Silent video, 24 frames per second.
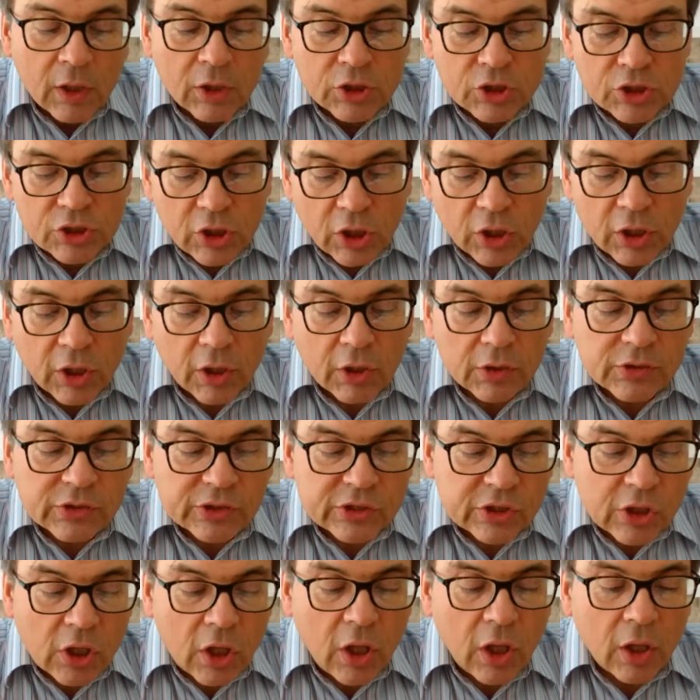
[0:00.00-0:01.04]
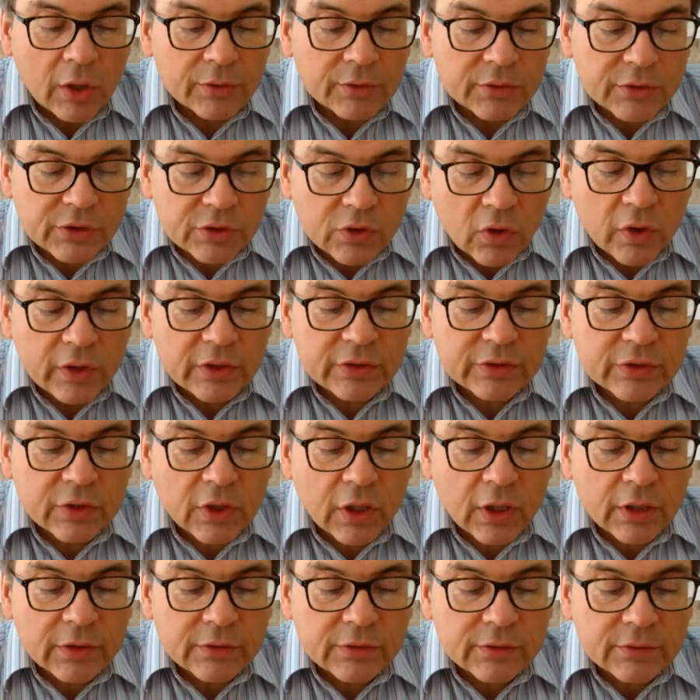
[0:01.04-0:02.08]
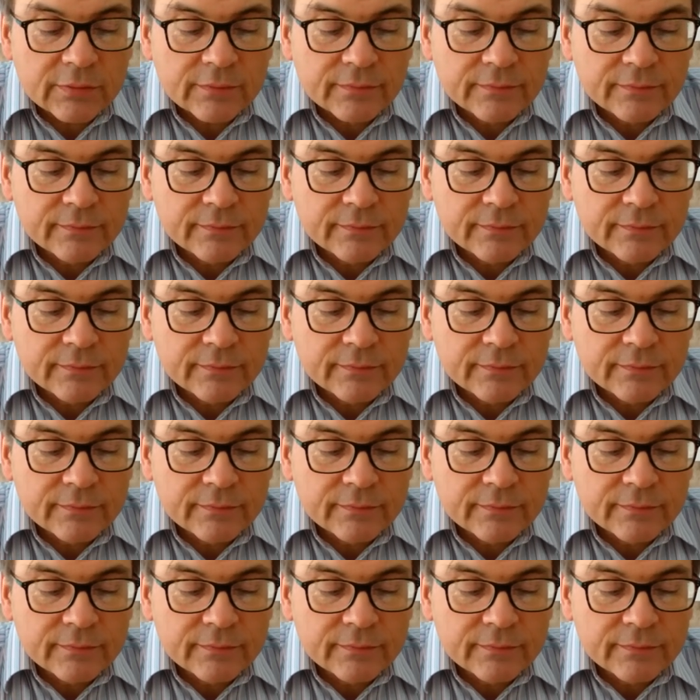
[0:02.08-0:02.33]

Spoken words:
Sugar, salt, soy sauce.